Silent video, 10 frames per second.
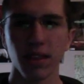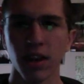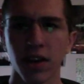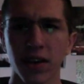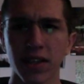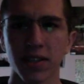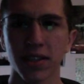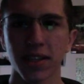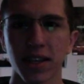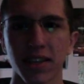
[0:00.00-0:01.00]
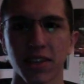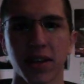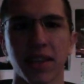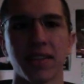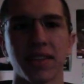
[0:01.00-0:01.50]
Alright, so let's get into
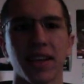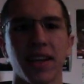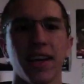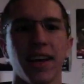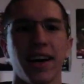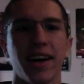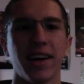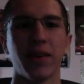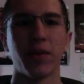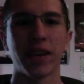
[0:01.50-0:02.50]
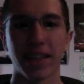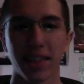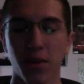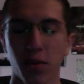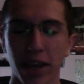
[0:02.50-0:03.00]
trailers. We got
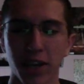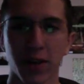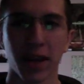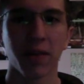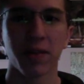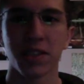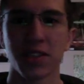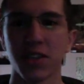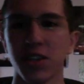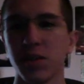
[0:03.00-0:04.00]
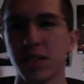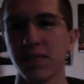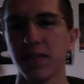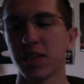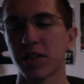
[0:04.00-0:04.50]
the Awake trailer, which is a new
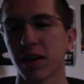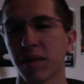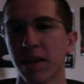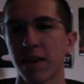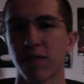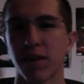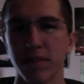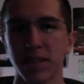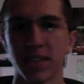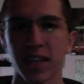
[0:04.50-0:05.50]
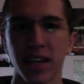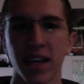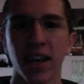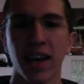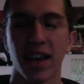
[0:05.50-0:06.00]
TV show coming out for NBC.
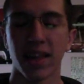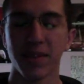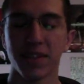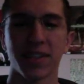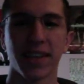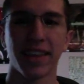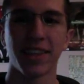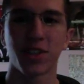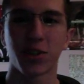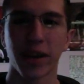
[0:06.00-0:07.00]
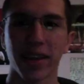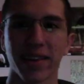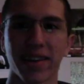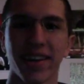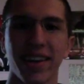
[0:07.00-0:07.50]
And let me just say, this
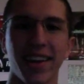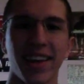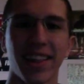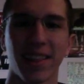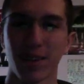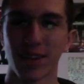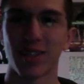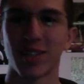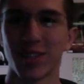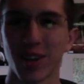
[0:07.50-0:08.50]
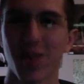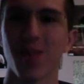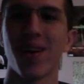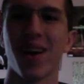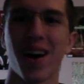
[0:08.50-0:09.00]
trailer looks
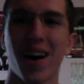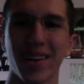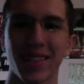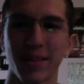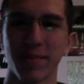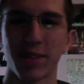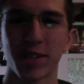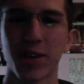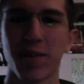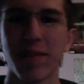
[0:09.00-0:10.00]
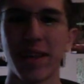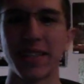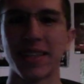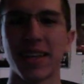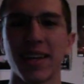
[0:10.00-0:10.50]
so awesome. It's so
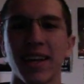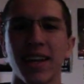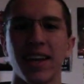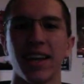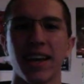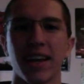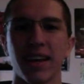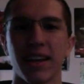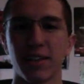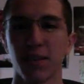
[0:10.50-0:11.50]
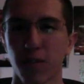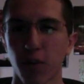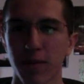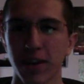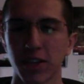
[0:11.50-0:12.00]
amazing. It's a
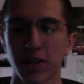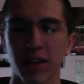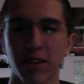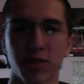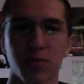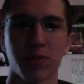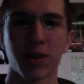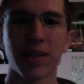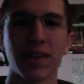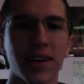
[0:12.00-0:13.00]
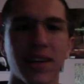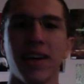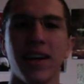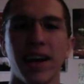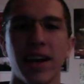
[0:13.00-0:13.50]
4-minute trailer. It's pretty long,
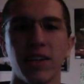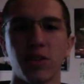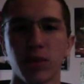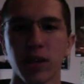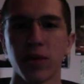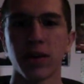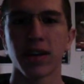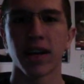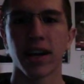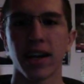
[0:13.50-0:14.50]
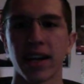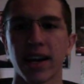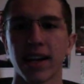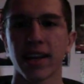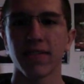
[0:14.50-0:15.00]
and it's really well cut. It
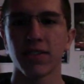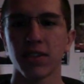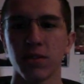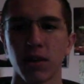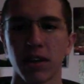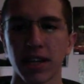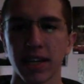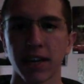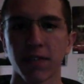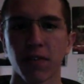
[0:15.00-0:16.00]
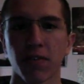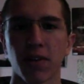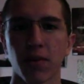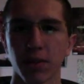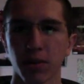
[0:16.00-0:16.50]
kind of gives you an idea of
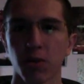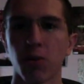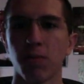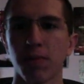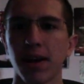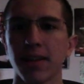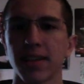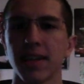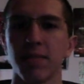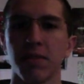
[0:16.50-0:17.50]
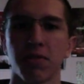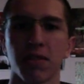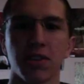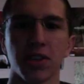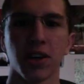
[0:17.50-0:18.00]
overall what the whole plot's going to be for
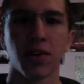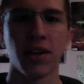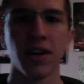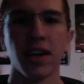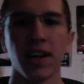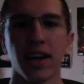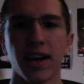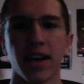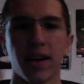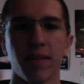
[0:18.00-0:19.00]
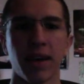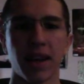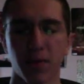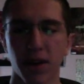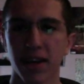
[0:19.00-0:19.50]
the show. And
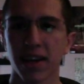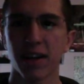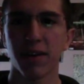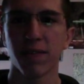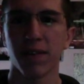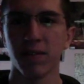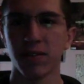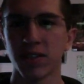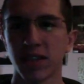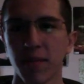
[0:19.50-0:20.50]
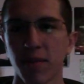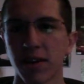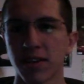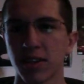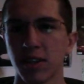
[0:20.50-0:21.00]
ironic enough, it was the same
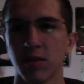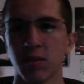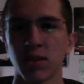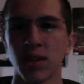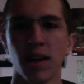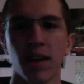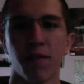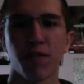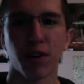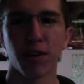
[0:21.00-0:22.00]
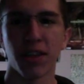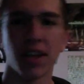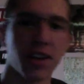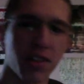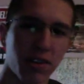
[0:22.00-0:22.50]
artist used for the
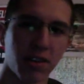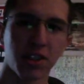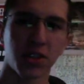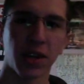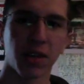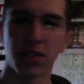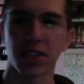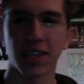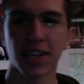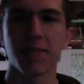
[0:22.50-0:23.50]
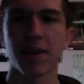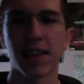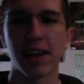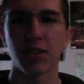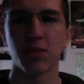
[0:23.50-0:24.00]
Another Earth trailer, which I talked about
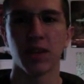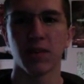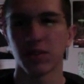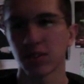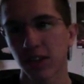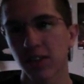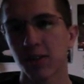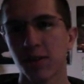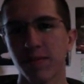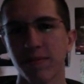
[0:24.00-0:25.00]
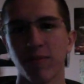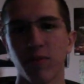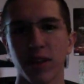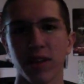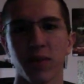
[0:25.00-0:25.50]
last week, which was also
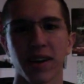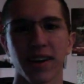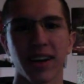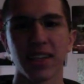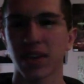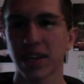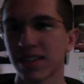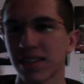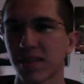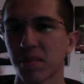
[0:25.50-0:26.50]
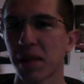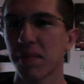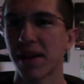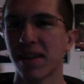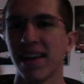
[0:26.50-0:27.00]
really well cut. So I guess it's something
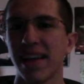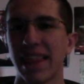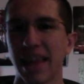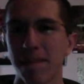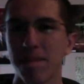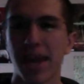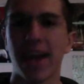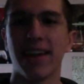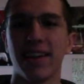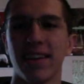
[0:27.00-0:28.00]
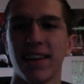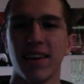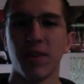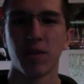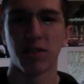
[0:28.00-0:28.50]
about that band
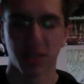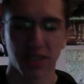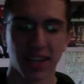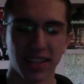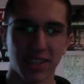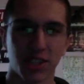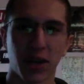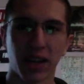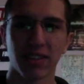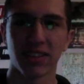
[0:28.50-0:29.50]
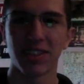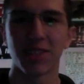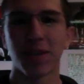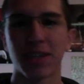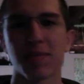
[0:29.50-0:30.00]
with their songs and trailers. It just
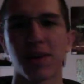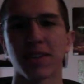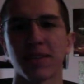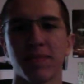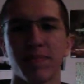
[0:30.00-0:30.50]
makes them awesome.